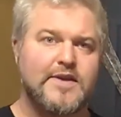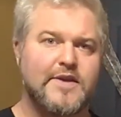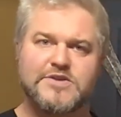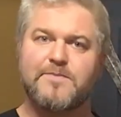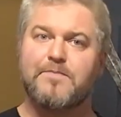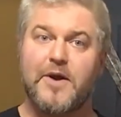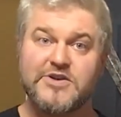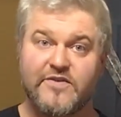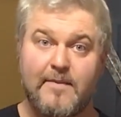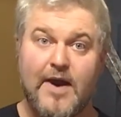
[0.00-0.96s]
There's a bunch
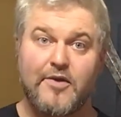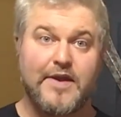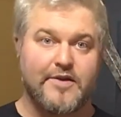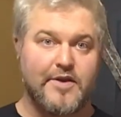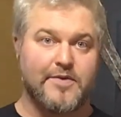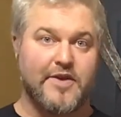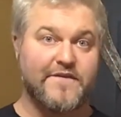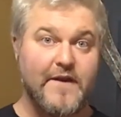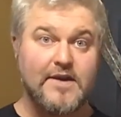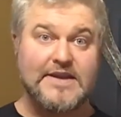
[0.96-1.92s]
of them out there, and they're
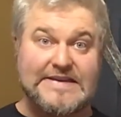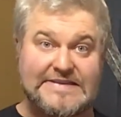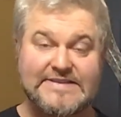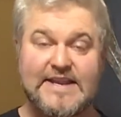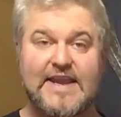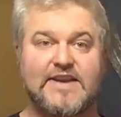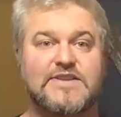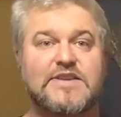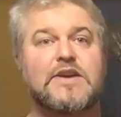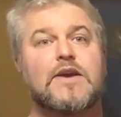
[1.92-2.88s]
fairly
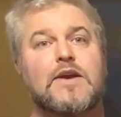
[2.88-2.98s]
distinct.